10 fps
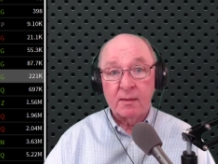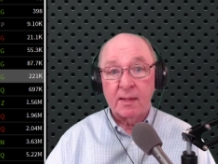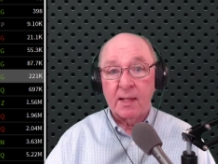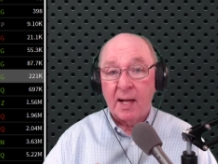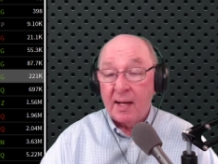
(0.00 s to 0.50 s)

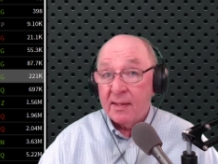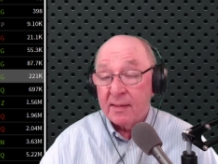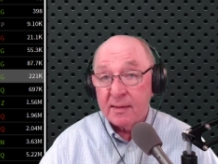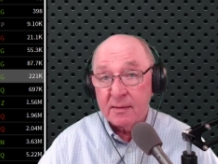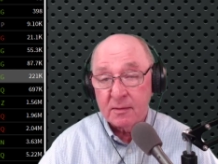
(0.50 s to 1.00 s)
that
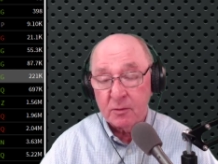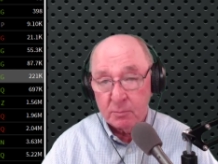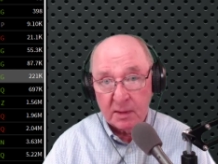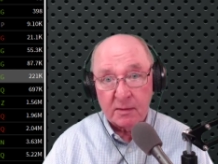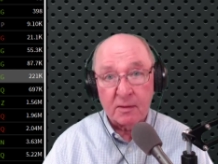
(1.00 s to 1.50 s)
I
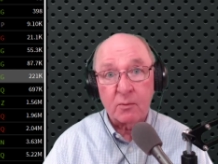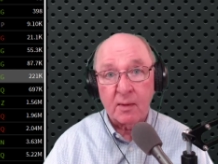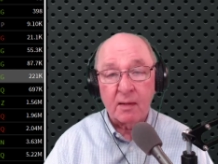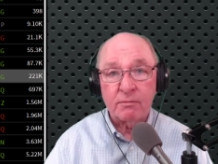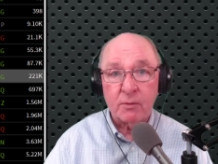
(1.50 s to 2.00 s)
do better
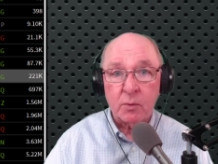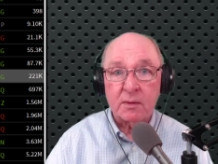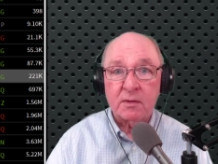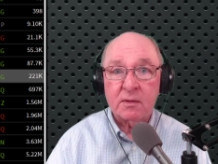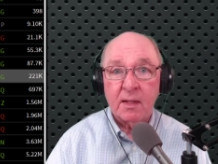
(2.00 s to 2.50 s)
when I
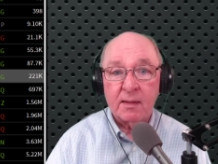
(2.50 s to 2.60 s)
focus